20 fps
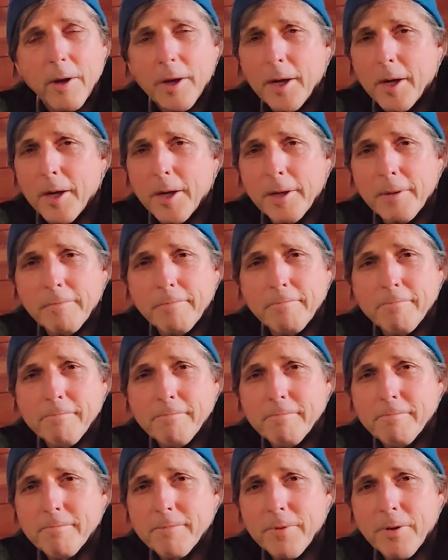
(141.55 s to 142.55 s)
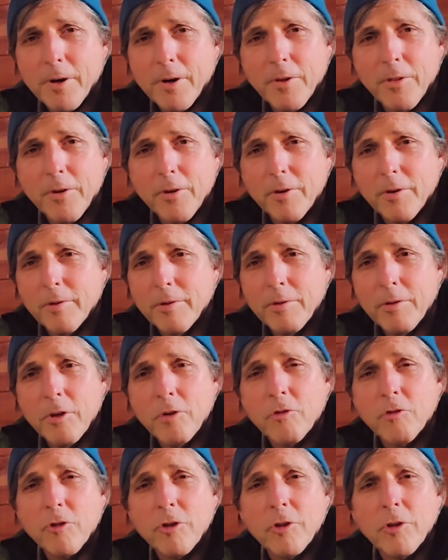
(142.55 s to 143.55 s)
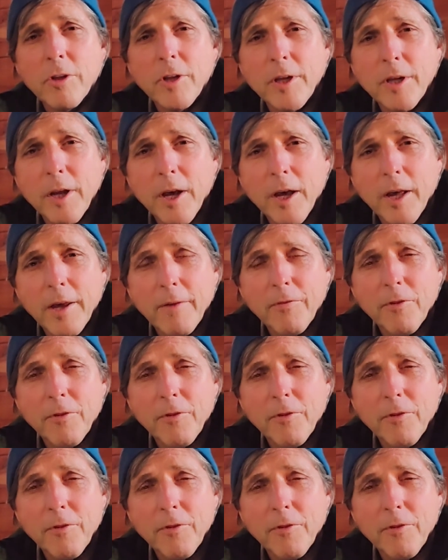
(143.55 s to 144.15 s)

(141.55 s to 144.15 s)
um, are there, they're certainly not,